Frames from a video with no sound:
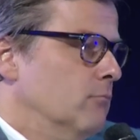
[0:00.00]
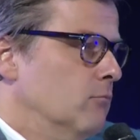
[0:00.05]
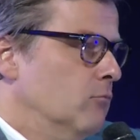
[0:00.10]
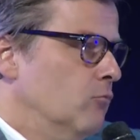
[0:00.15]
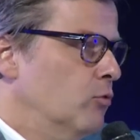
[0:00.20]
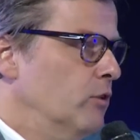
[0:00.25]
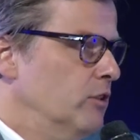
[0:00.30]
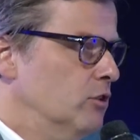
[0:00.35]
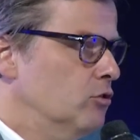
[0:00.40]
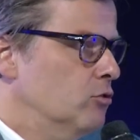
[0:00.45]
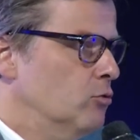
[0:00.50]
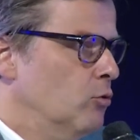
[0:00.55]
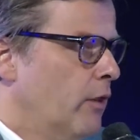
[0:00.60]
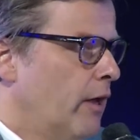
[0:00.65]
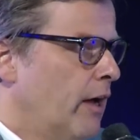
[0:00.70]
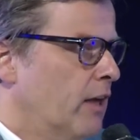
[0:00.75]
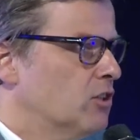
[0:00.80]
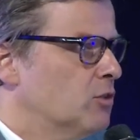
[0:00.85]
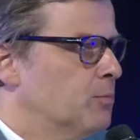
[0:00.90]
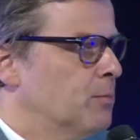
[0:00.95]
We do
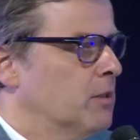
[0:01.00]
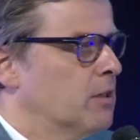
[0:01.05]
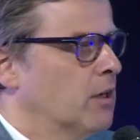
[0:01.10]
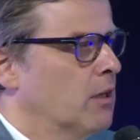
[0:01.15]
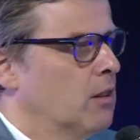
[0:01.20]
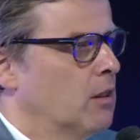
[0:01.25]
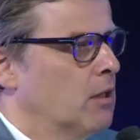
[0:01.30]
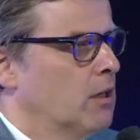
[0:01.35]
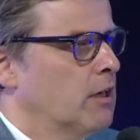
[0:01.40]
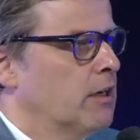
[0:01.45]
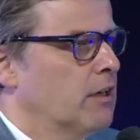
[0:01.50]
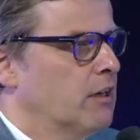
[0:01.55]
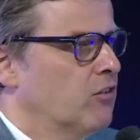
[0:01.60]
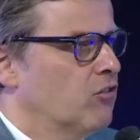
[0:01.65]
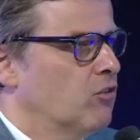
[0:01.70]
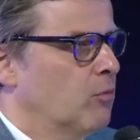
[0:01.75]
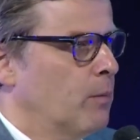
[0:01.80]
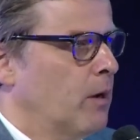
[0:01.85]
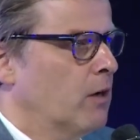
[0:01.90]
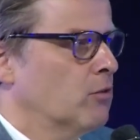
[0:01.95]
that, but I think it
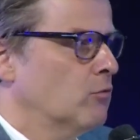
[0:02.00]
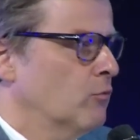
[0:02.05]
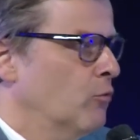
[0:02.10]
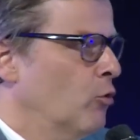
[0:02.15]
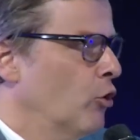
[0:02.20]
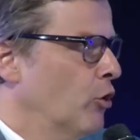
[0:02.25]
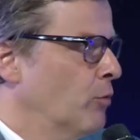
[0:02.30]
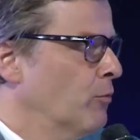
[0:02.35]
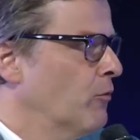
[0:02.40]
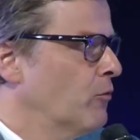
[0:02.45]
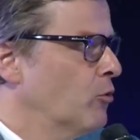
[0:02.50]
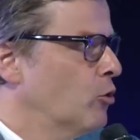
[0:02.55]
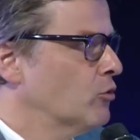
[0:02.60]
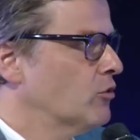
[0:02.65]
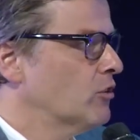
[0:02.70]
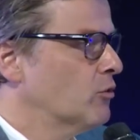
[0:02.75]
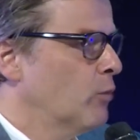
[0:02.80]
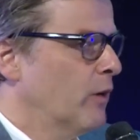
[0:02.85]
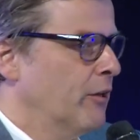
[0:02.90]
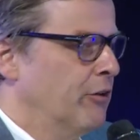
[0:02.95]
is about the volume of
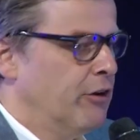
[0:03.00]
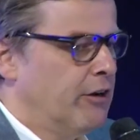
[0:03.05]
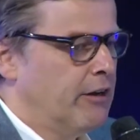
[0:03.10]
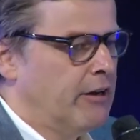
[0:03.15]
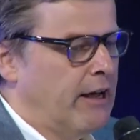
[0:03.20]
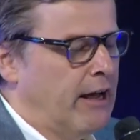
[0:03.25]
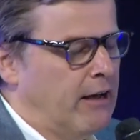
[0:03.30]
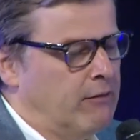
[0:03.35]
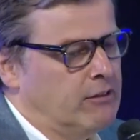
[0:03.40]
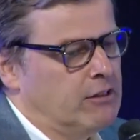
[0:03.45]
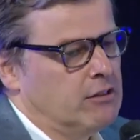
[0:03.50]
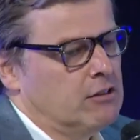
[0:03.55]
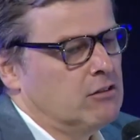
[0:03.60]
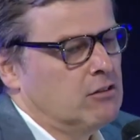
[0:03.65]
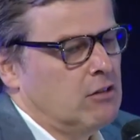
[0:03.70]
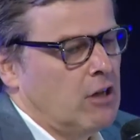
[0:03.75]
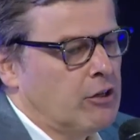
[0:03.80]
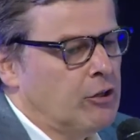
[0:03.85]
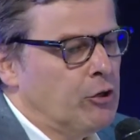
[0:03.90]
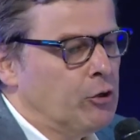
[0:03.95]
content when you can have it.
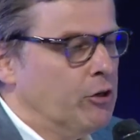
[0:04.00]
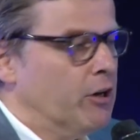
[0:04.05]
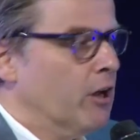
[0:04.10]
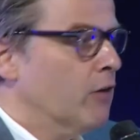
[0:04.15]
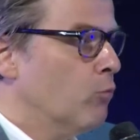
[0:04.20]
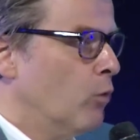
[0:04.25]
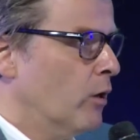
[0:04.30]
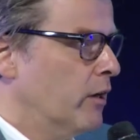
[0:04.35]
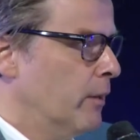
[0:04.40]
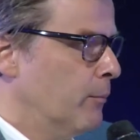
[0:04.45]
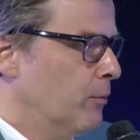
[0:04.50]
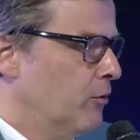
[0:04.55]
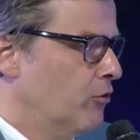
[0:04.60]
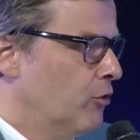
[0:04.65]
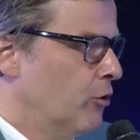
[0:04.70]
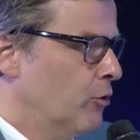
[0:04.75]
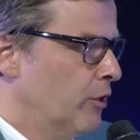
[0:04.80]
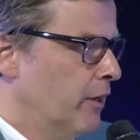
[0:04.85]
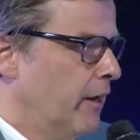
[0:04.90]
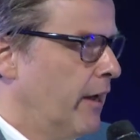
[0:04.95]
It's like you could have one
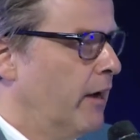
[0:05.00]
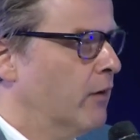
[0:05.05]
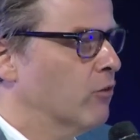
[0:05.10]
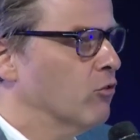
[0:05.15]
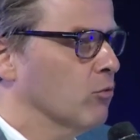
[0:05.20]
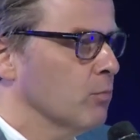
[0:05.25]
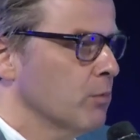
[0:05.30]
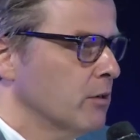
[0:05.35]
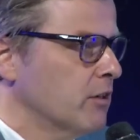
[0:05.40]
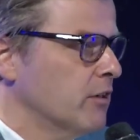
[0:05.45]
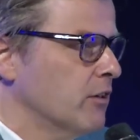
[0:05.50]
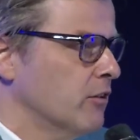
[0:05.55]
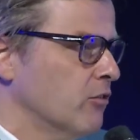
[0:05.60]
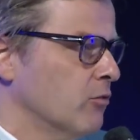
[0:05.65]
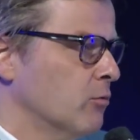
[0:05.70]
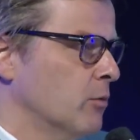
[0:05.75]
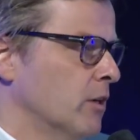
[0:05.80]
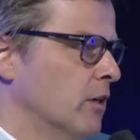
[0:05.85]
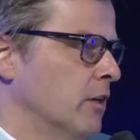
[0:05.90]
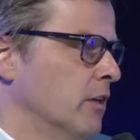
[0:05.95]
episode in house, but it
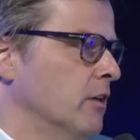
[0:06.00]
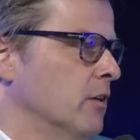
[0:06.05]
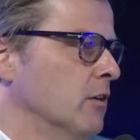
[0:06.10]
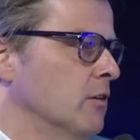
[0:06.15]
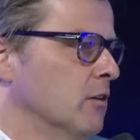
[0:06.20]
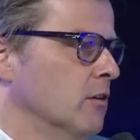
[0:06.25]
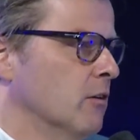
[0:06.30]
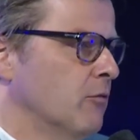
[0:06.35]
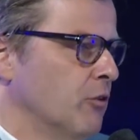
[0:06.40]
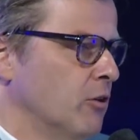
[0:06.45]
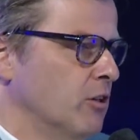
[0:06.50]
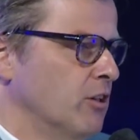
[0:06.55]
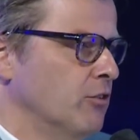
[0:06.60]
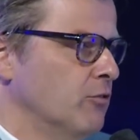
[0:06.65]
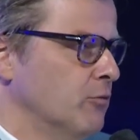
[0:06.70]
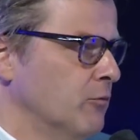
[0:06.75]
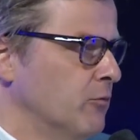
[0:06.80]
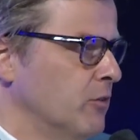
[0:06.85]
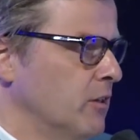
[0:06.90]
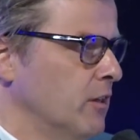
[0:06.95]
is really, if you need
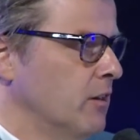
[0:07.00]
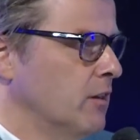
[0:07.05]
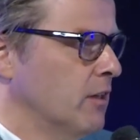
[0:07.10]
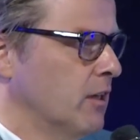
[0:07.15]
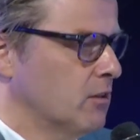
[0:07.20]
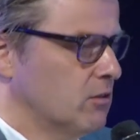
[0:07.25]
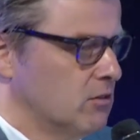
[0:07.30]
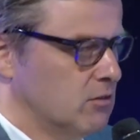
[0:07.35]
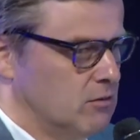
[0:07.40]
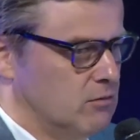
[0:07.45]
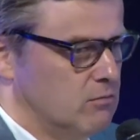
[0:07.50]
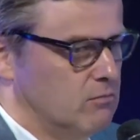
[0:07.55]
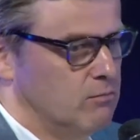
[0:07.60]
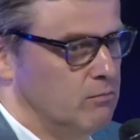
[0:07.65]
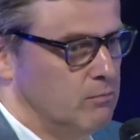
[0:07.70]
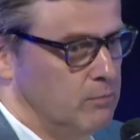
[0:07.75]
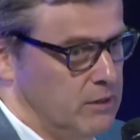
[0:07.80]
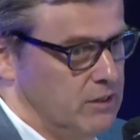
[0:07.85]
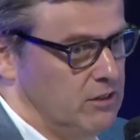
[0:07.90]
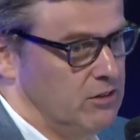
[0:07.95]
to feed that
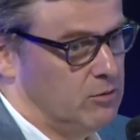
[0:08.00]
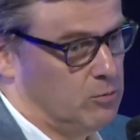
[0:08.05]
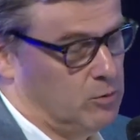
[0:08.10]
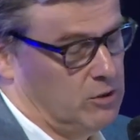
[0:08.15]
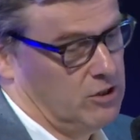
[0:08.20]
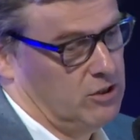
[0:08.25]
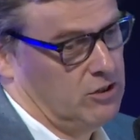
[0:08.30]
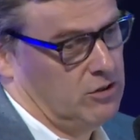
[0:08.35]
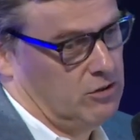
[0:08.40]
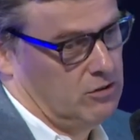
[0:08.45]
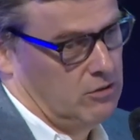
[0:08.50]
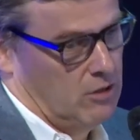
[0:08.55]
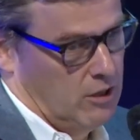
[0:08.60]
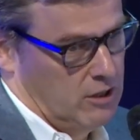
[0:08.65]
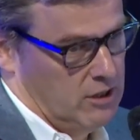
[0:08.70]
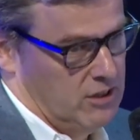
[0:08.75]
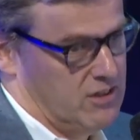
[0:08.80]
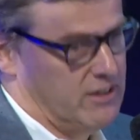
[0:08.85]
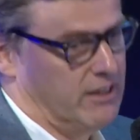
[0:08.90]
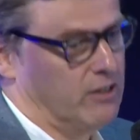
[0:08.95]
beast, which are
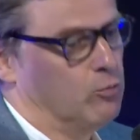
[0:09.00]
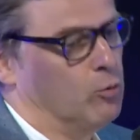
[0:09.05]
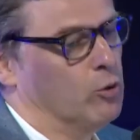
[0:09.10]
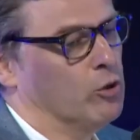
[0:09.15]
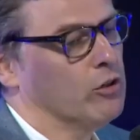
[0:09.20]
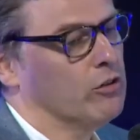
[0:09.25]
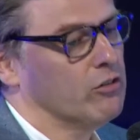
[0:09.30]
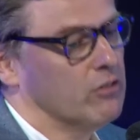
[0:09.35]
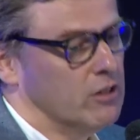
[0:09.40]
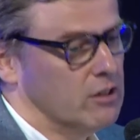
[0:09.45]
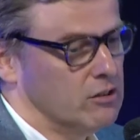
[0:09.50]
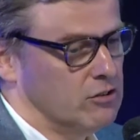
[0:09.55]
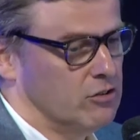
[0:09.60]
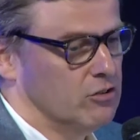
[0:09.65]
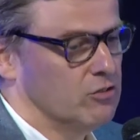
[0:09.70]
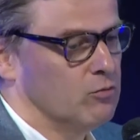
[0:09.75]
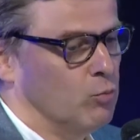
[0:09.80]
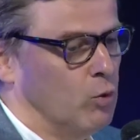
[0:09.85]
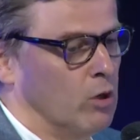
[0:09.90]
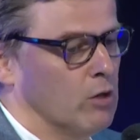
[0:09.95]
these networks that
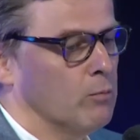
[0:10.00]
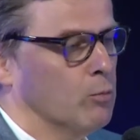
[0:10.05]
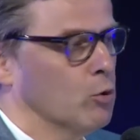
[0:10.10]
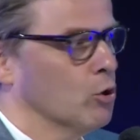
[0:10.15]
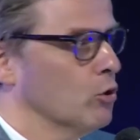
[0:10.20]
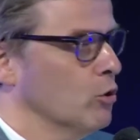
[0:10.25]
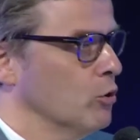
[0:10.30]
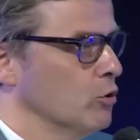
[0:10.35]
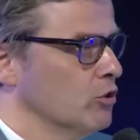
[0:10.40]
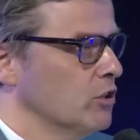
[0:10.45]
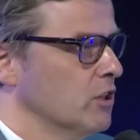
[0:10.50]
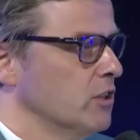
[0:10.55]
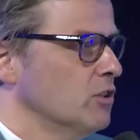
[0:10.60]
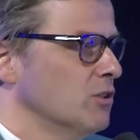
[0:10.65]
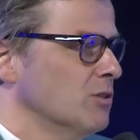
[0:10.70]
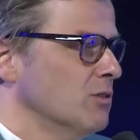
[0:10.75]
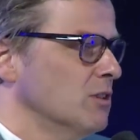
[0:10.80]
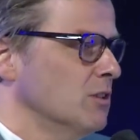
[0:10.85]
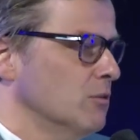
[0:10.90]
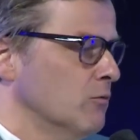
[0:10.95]
just want more content,
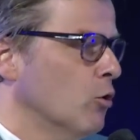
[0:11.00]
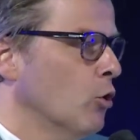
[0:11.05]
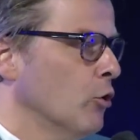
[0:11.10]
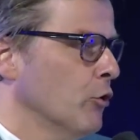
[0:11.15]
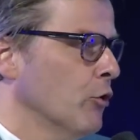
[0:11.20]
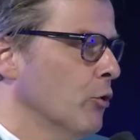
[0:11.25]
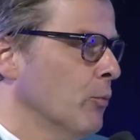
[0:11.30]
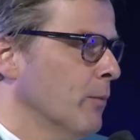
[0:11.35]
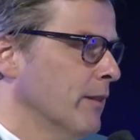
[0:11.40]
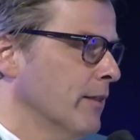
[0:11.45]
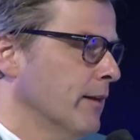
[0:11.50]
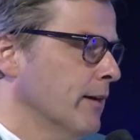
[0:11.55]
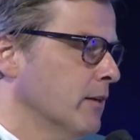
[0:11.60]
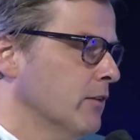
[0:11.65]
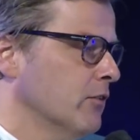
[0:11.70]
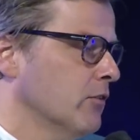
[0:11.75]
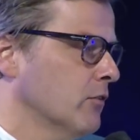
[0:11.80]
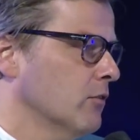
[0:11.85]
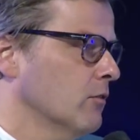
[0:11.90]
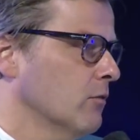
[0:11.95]
you need volume, and that
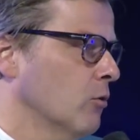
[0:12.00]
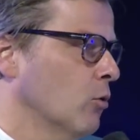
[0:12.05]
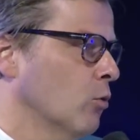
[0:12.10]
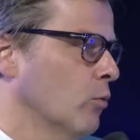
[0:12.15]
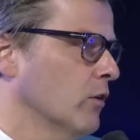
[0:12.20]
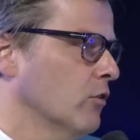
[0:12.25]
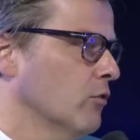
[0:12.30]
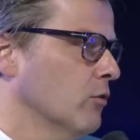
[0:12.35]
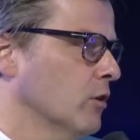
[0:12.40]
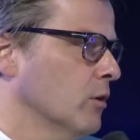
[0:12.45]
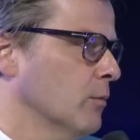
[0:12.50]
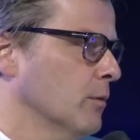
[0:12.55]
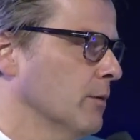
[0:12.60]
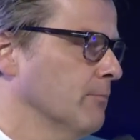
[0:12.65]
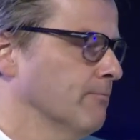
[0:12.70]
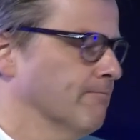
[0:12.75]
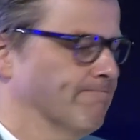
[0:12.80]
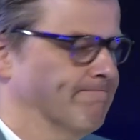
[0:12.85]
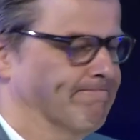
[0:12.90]
is always going to be.